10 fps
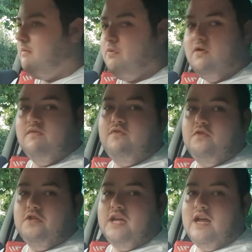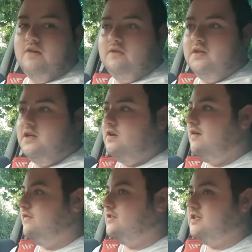putting the foot down, and then
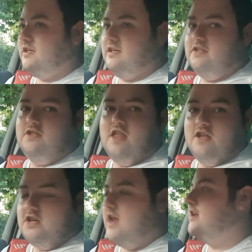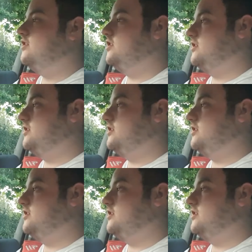obviously the change in